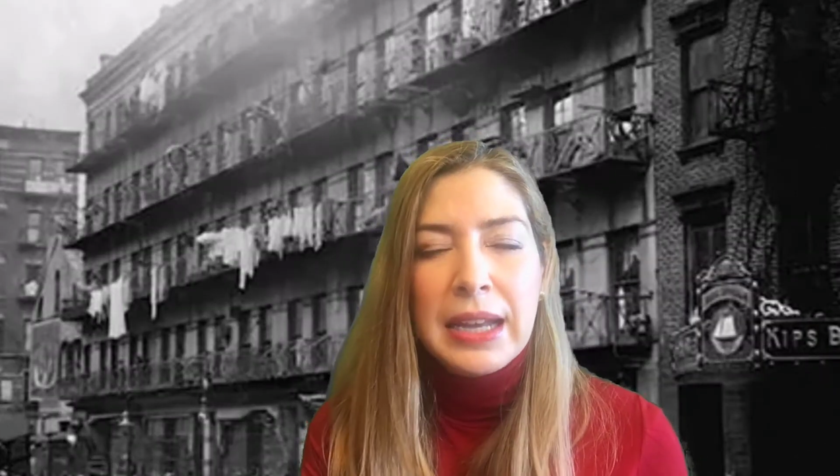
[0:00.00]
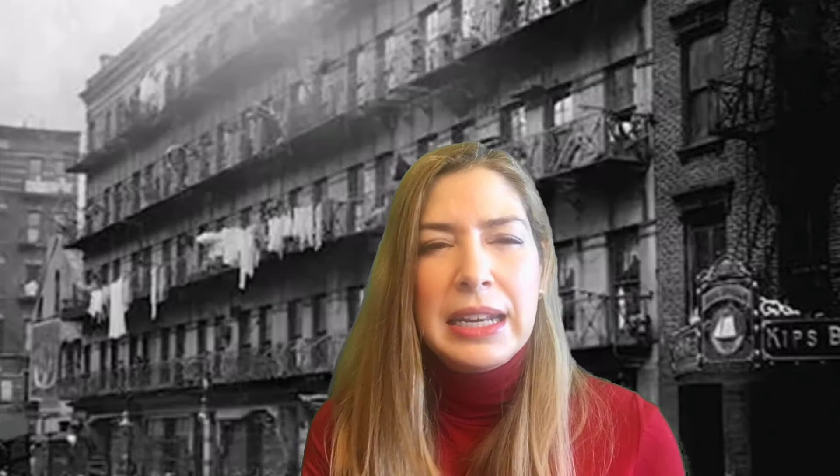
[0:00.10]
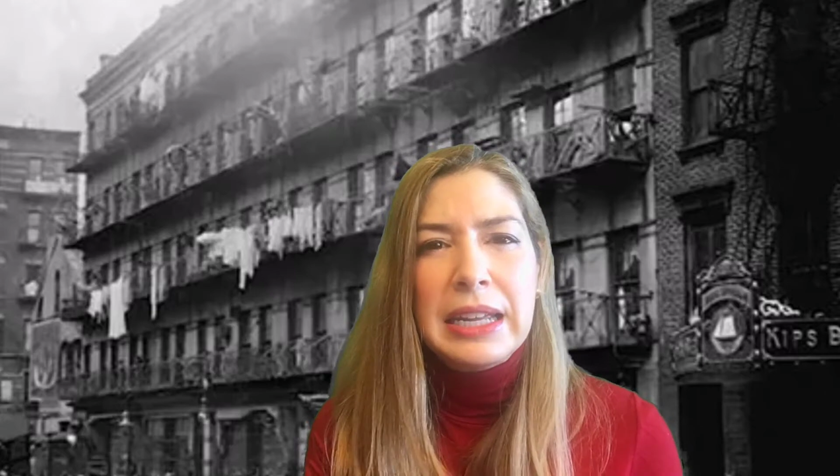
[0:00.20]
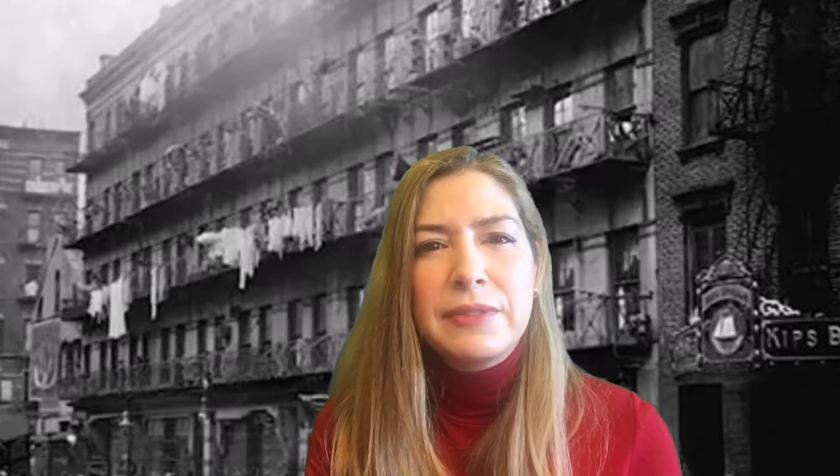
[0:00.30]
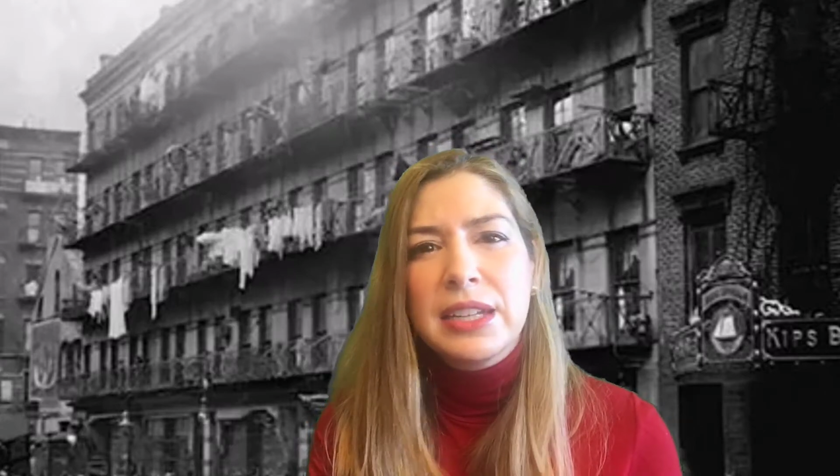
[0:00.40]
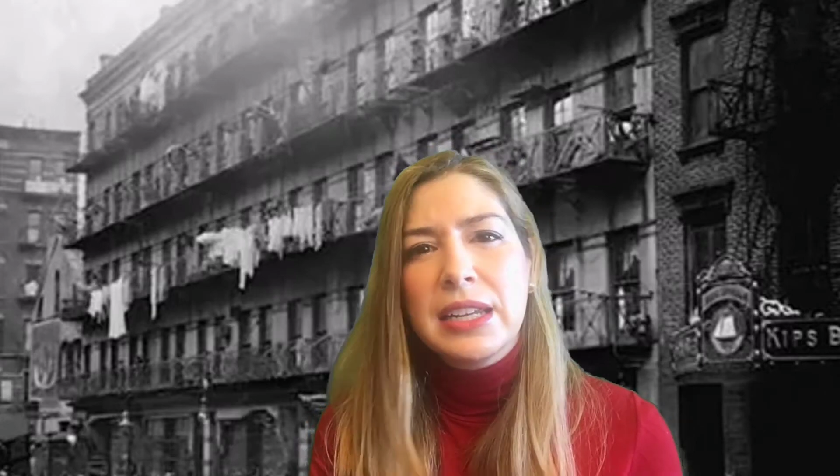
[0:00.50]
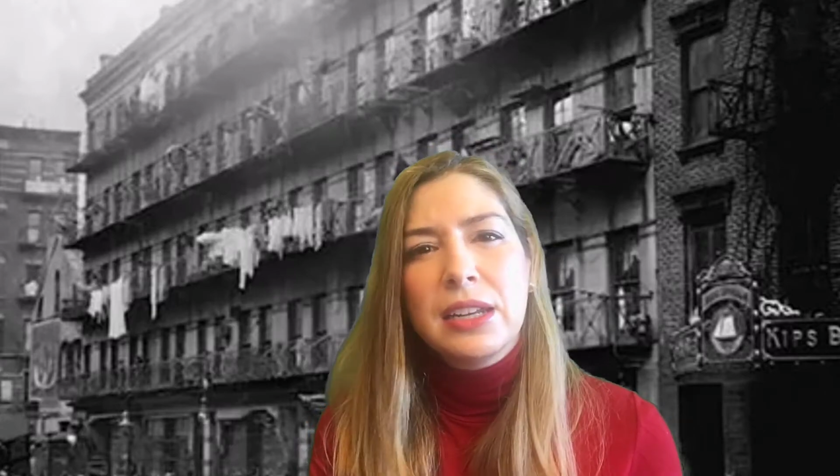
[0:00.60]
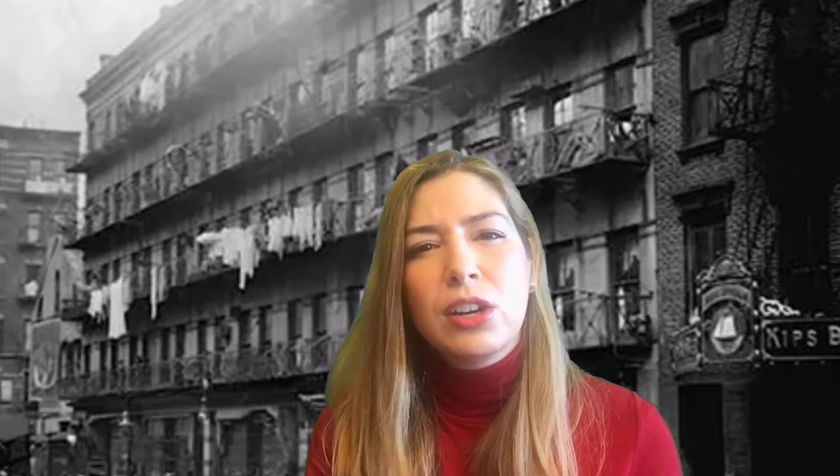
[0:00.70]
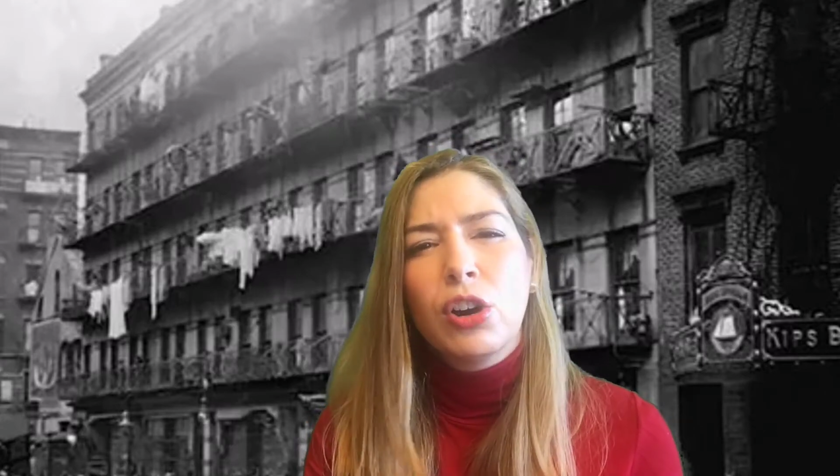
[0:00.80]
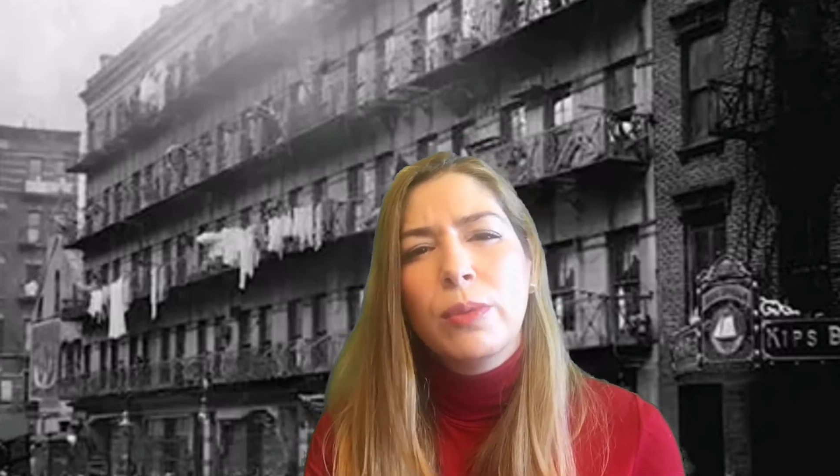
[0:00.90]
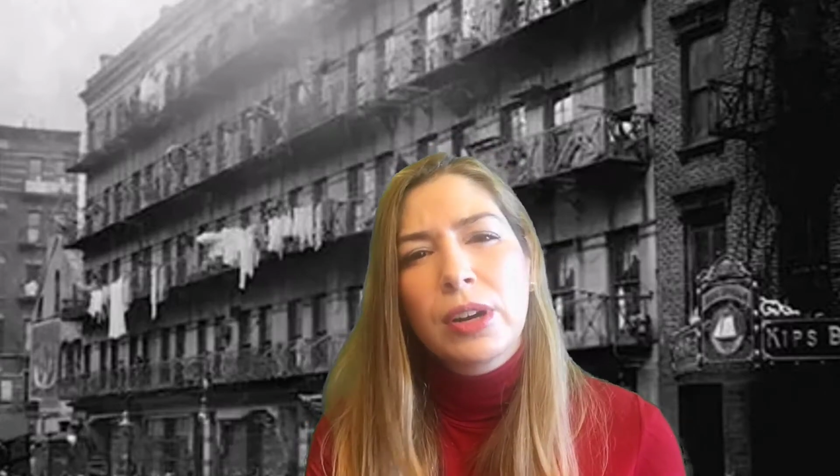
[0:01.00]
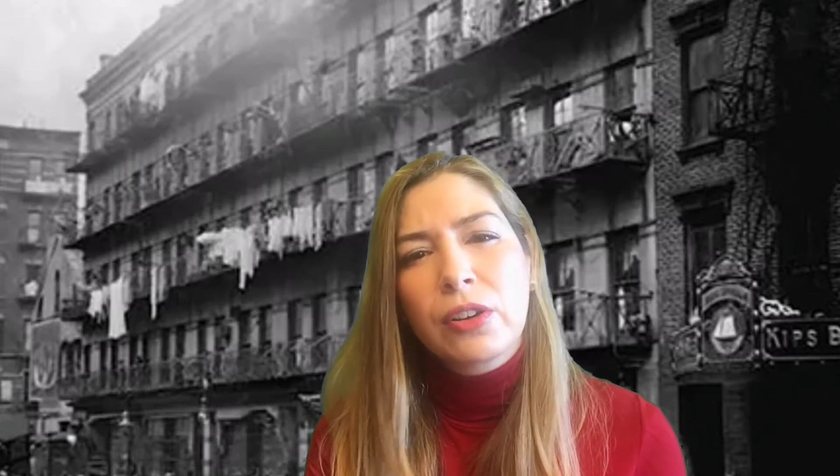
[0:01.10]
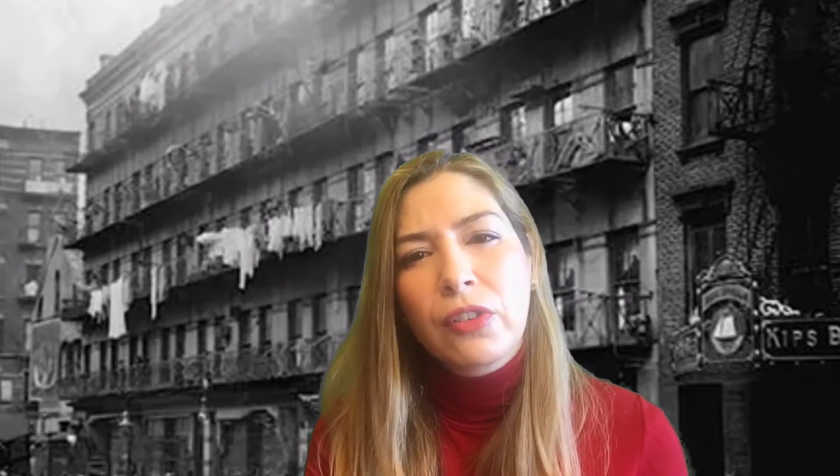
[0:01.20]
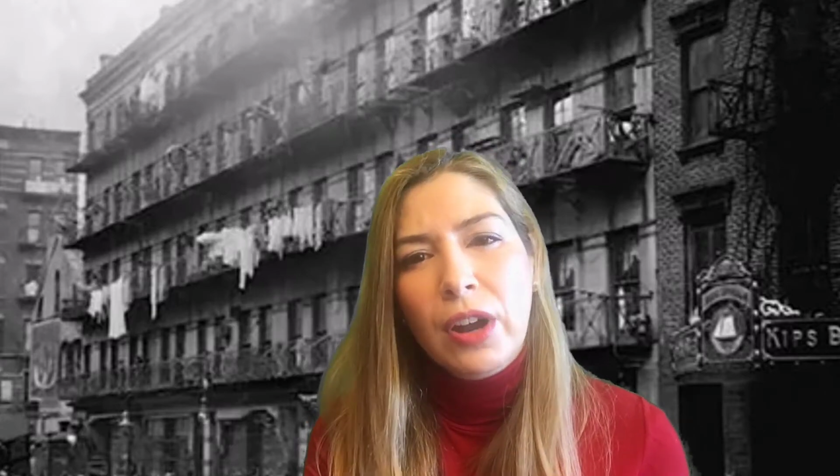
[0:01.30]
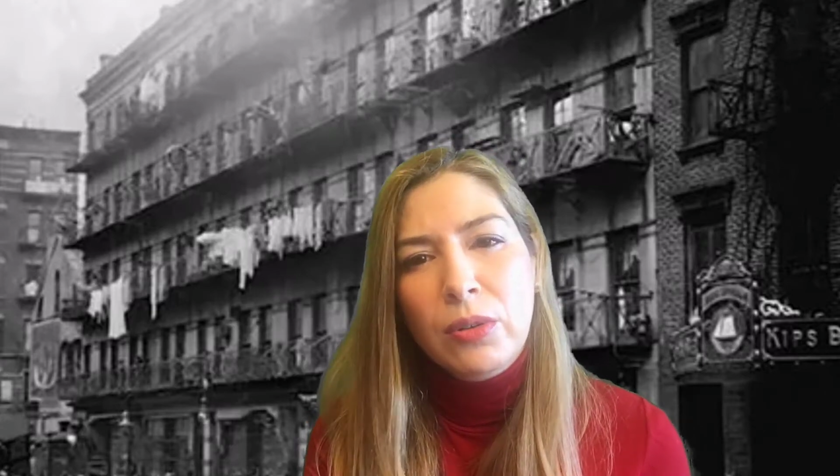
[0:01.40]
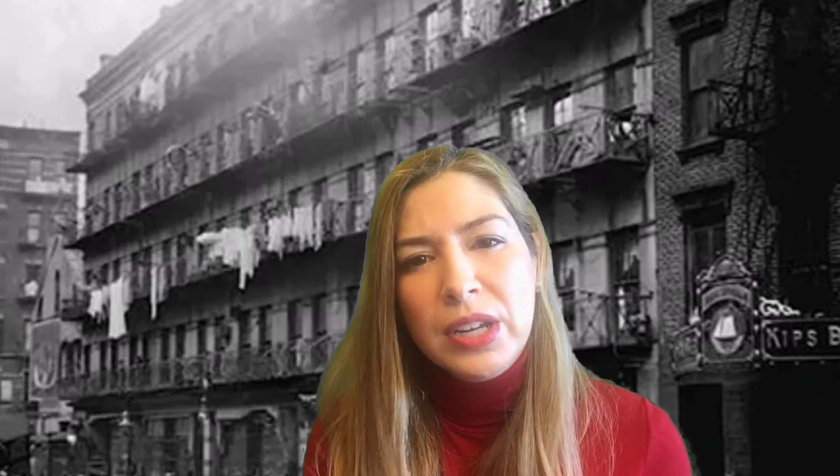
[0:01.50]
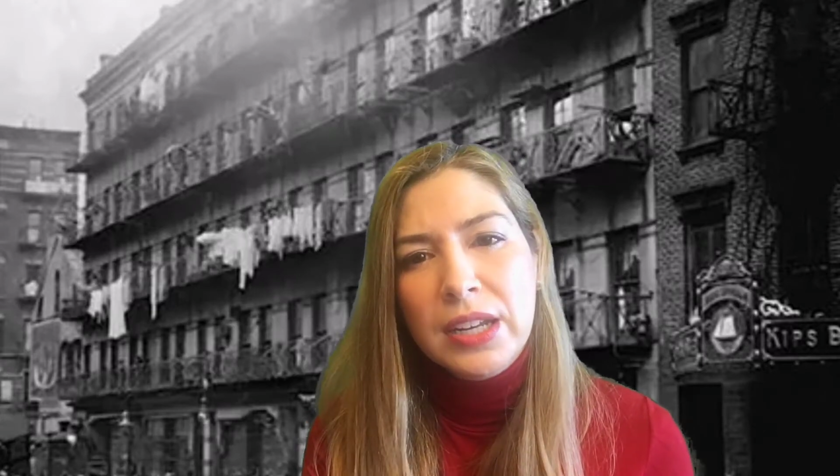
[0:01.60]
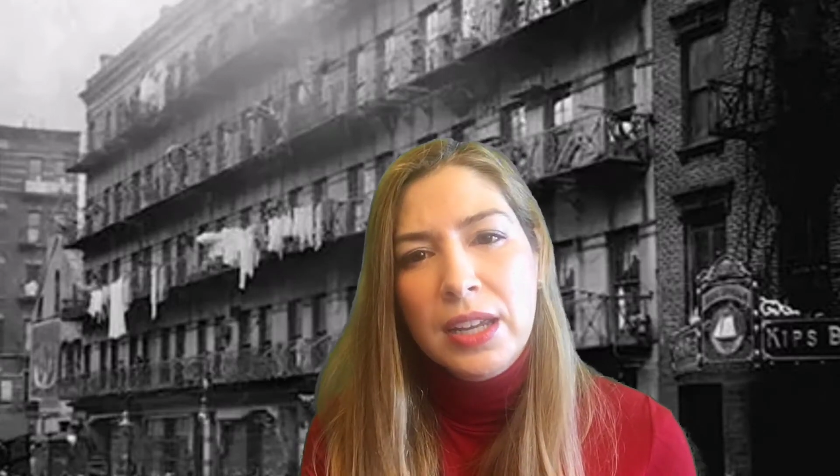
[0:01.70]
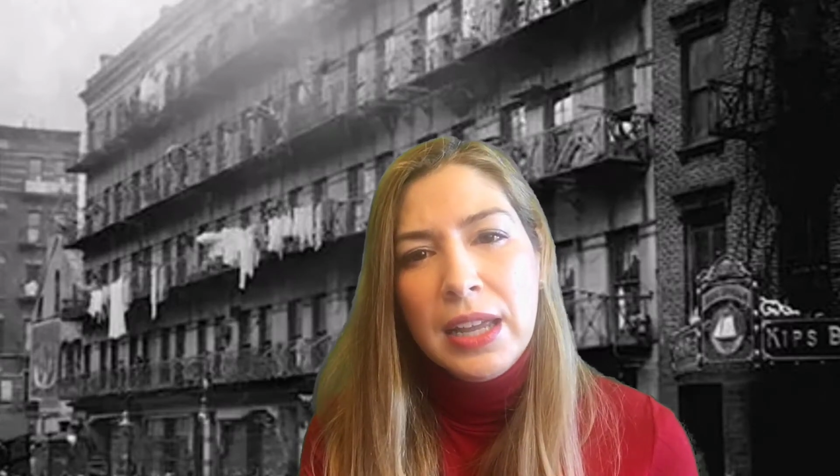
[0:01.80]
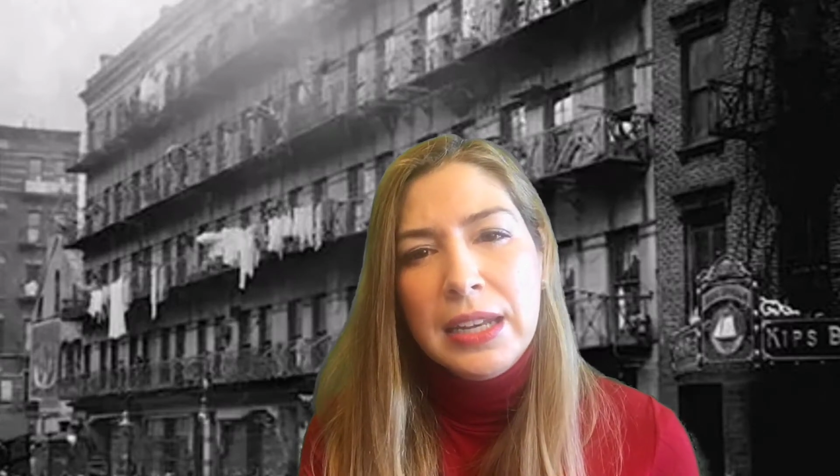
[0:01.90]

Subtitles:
lived in overcrowded